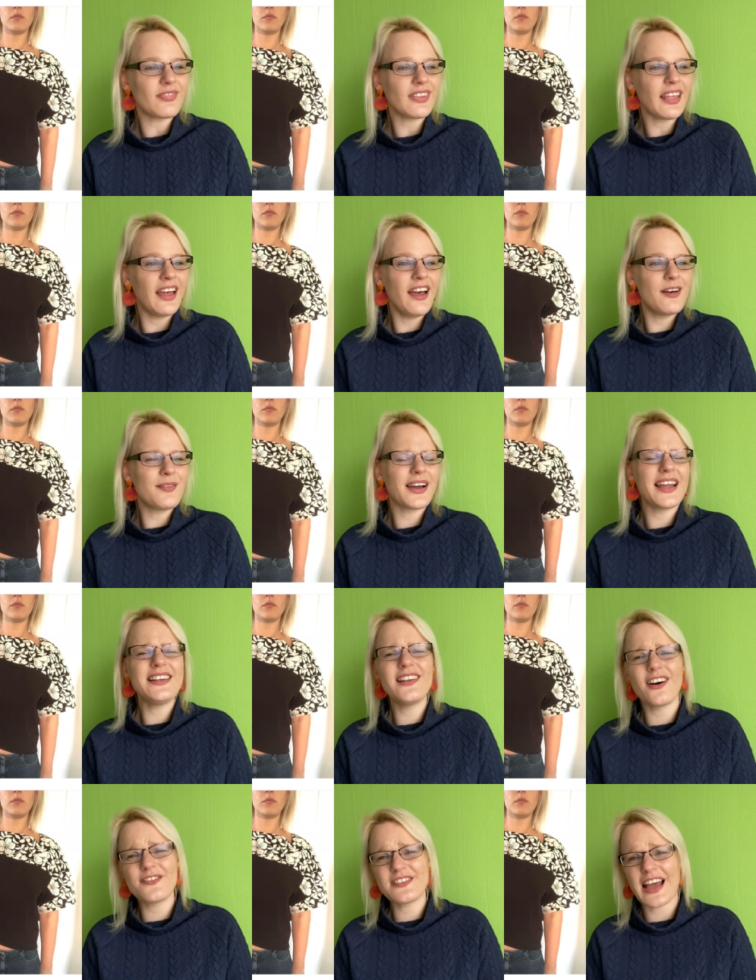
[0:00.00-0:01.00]
Um, I
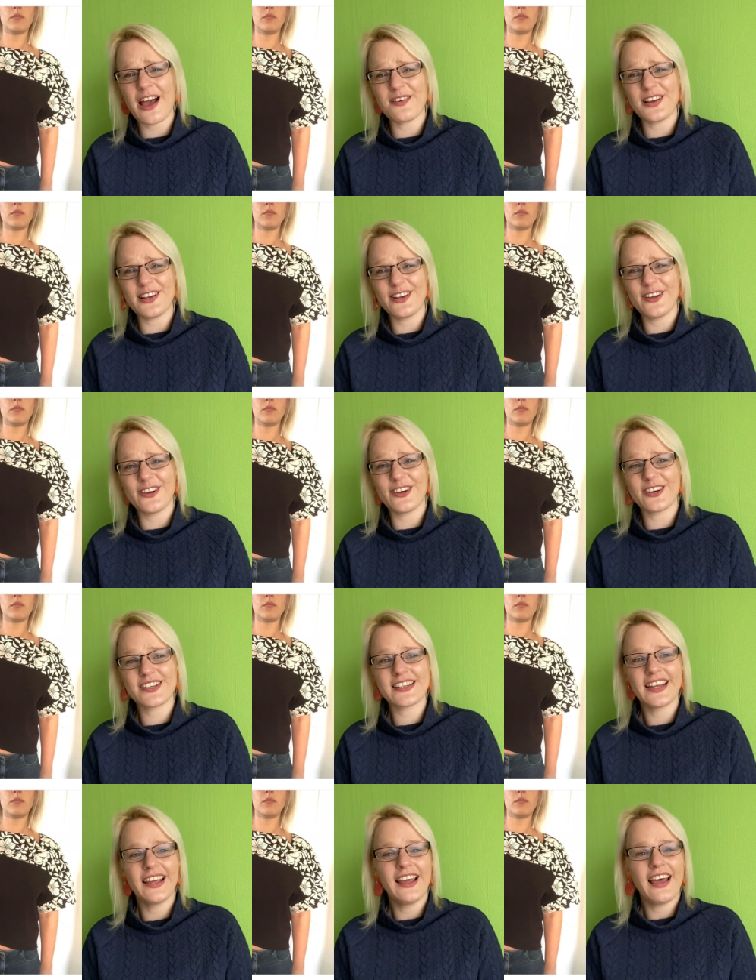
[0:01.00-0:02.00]
loved how it
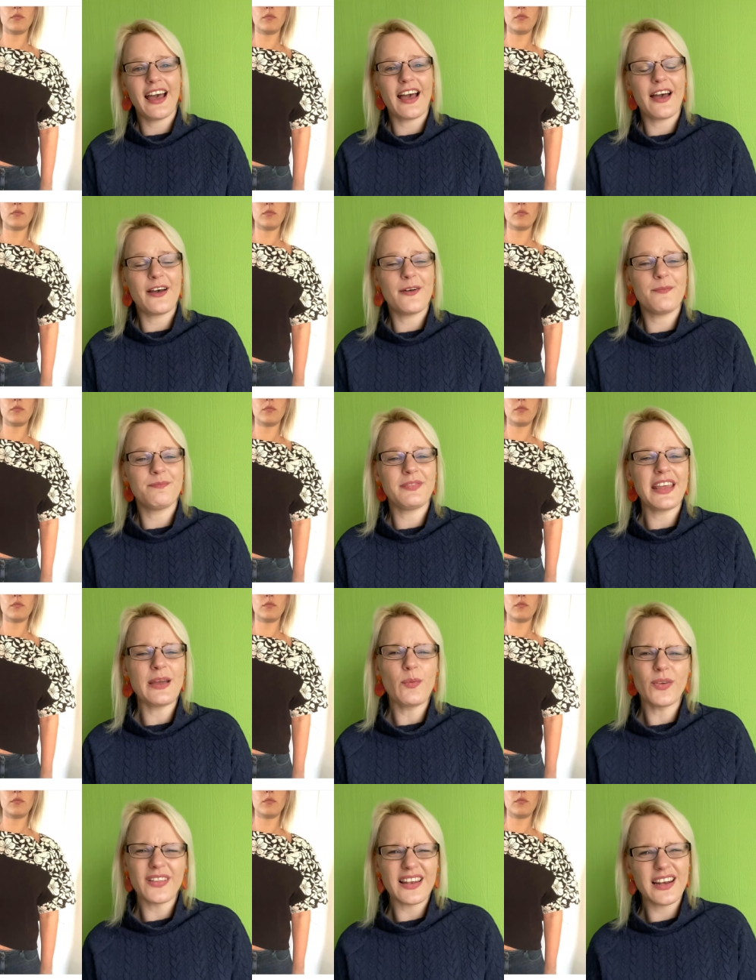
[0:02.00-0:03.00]
looked. Um, it
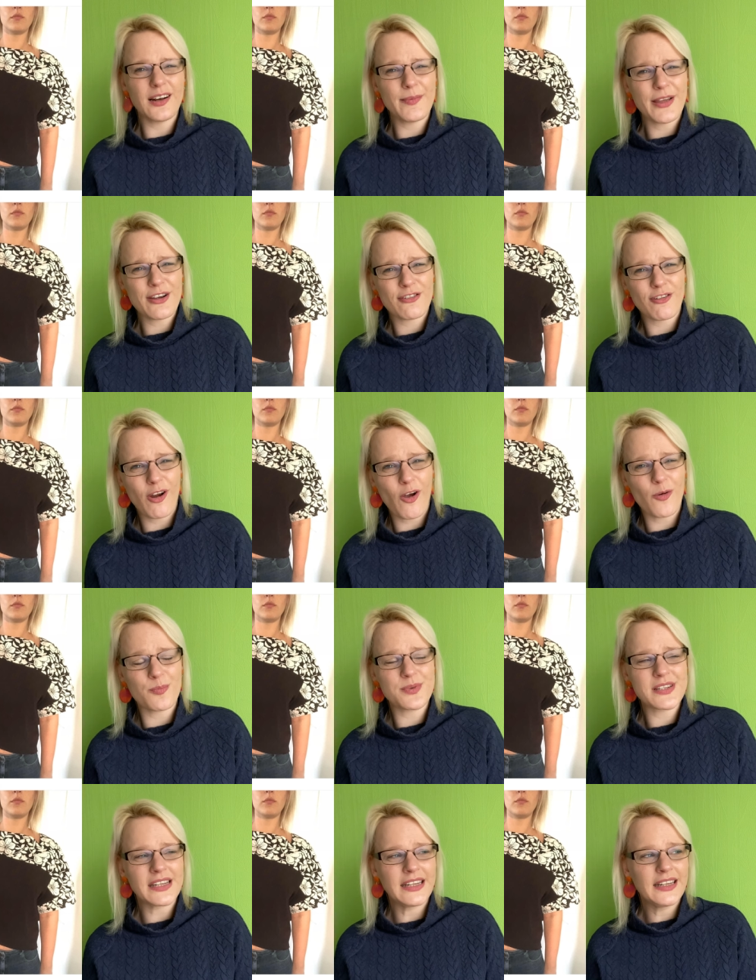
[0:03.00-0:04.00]
was a little bit
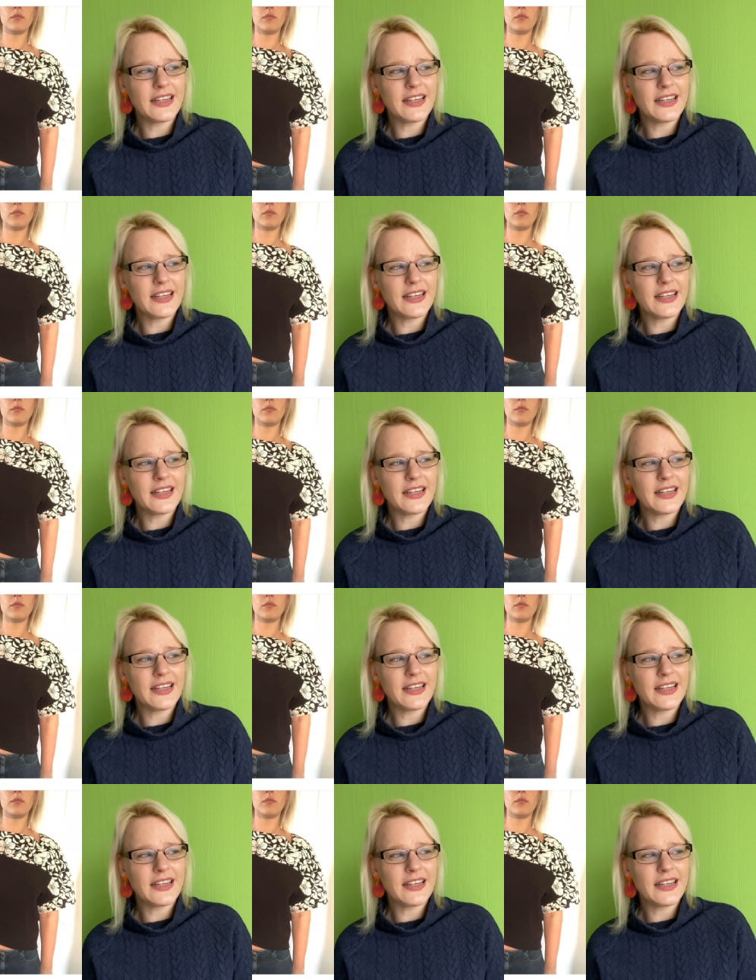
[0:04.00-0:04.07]
cropped,